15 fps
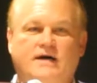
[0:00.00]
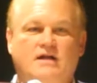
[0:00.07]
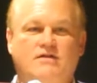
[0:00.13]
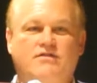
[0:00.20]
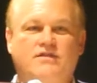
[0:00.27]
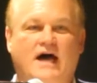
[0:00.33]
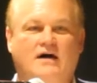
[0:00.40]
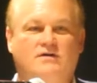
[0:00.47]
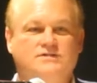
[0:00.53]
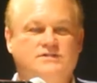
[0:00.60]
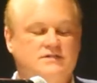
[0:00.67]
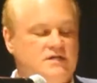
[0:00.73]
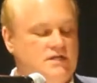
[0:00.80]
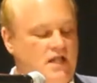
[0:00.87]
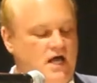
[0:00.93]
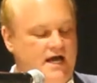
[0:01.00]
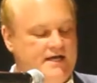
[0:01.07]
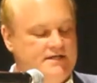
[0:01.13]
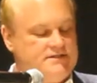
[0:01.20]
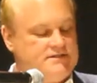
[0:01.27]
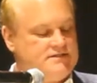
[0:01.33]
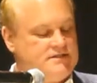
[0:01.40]
about 1,000
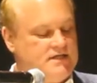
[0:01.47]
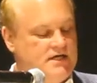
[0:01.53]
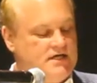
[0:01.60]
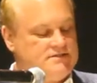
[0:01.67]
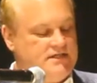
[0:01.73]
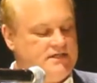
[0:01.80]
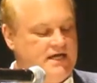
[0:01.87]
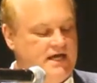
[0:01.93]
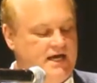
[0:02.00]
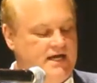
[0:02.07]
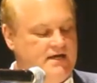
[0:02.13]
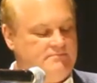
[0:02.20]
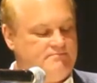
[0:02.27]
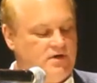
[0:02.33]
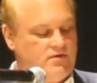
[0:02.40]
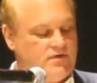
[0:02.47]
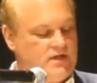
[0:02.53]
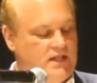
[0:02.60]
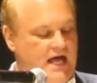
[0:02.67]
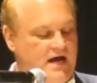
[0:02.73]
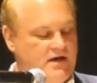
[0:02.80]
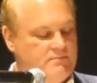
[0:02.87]
clients today, both
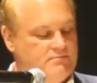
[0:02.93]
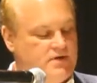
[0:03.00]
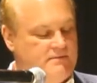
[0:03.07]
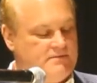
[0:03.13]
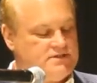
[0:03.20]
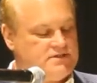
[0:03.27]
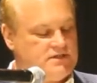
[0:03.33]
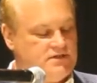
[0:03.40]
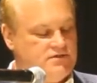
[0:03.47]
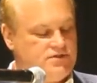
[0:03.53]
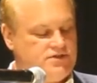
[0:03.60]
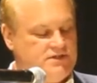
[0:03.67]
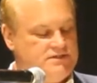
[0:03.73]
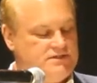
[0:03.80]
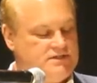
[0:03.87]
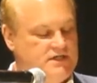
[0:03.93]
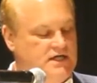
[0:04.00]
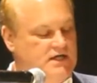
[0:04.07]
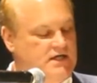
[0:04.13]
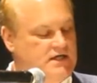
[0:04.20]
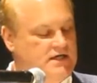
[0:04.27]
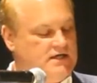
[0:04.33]
cloud and premise
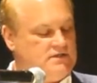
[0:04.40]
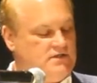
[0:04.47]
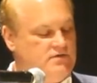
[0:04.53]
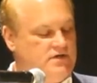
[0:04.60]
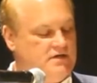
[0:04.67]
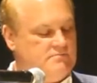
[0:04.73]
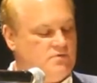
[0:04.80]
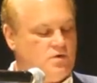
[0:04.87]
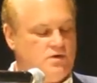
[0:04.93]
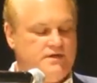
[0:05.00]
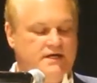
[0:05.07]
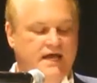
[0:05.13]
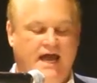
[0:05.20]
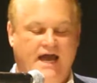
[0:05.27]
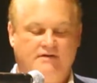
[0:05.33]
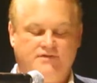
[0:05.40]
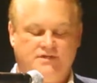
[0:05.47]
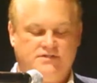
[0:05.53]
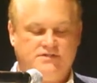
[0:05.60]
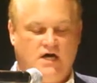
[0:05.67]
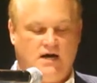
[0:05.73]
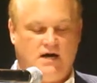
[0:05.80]
solutions, including more than half
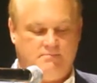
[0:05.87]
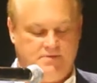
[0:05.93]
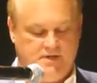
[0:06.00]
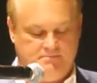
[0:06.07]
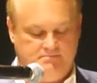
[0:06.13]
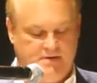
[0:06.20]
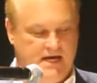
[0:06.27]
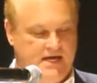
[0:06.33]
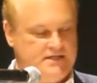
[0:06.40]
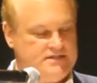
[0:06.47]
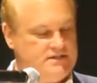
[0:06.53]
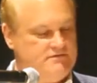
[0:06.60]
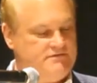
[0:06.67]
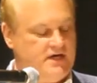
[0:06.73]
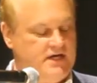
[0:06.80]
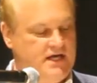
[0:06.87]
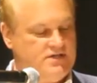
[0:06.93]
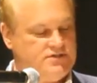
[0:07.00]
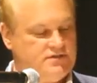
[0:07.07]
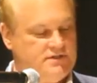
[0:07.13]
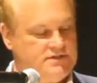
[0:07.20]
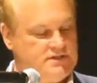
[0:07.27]
of the top banks and
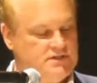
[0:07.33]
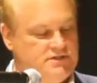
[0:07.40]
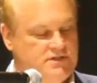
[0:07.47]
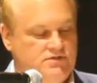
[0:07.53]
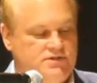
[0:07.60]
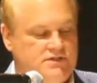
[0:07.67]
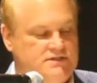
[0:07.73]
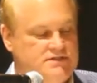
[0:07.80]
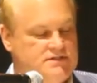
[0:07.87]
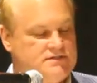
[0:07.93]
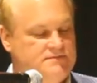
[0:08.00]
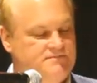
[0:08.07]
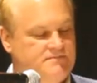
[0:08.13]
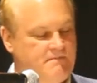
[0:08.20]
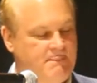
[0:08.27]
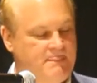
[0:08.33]
financial institutions.